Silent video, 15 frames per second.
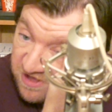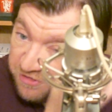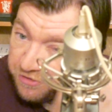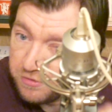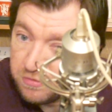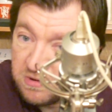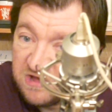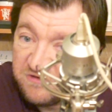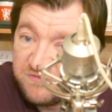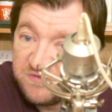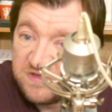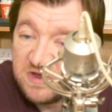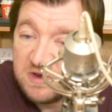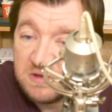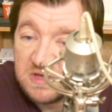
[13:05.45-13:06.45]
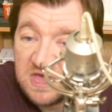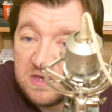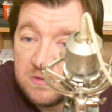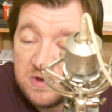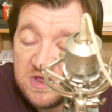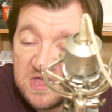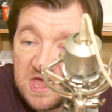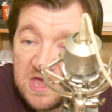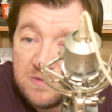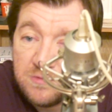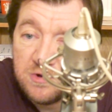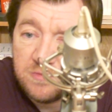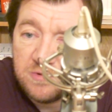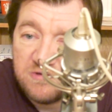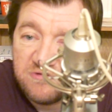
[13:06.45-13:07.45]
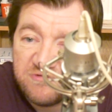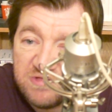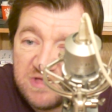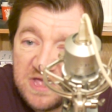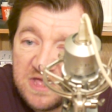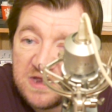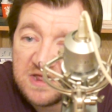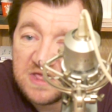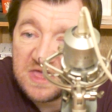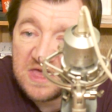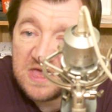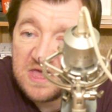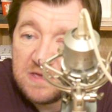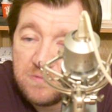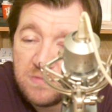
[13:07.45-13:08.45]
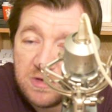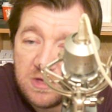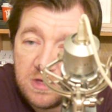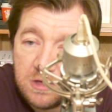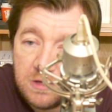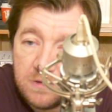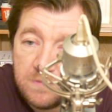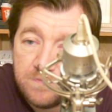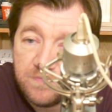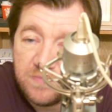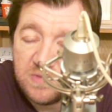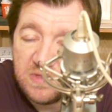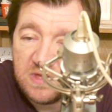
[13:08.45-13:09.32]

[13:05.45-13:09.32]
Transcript: I thought Rashford did okay when he came on, but it was late in the game.